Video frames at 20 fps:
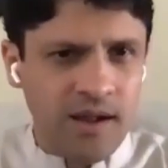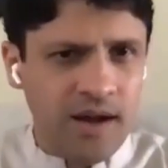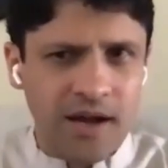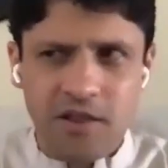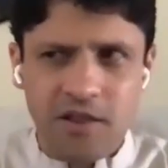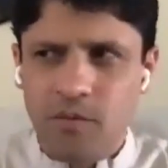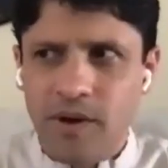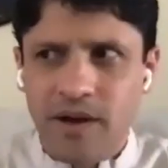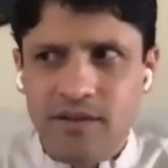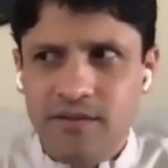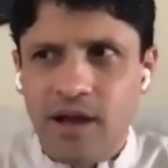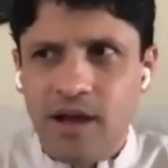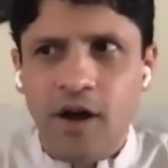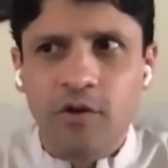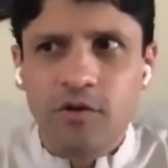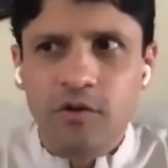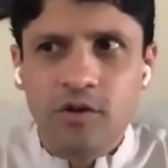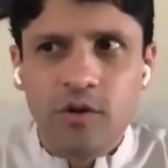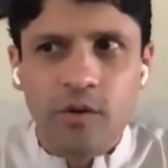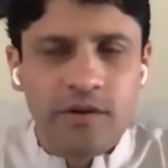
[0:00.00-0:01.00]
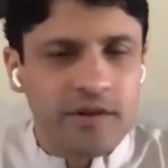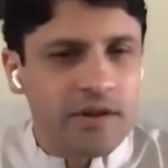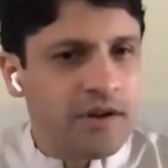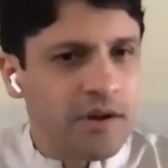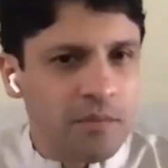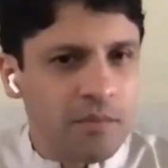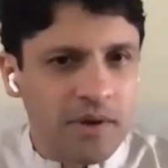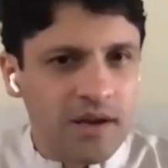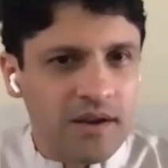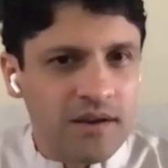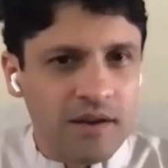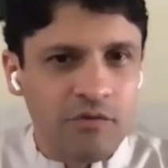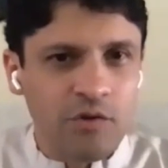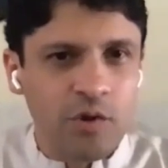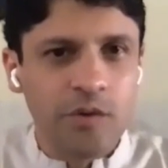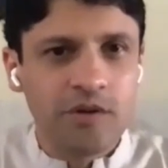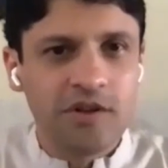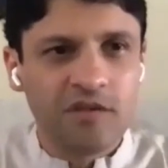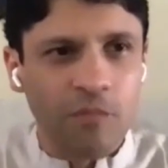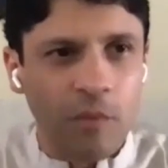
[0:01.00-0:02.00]
Otherwise, how do you know it's incomplete? If
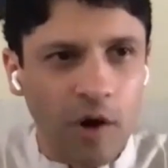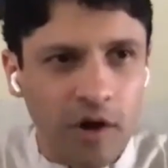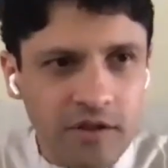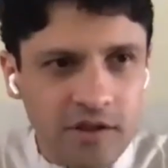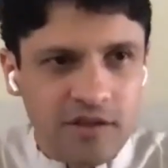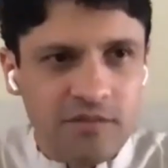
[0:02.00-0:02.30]
you were just born